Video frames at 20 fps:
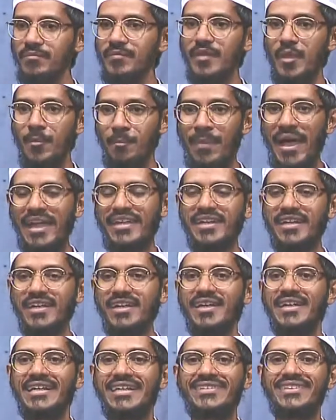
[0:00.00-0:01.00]
better
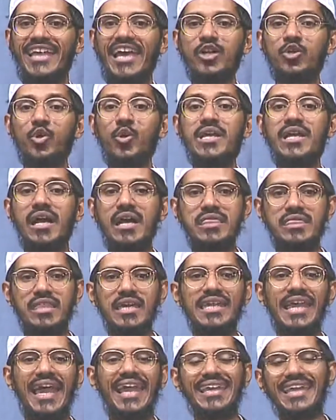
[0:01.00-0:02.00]
than doing a sin
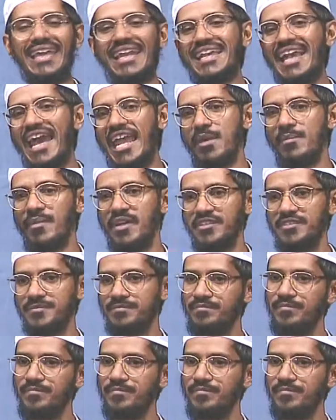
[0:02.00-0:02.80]
and killing animals.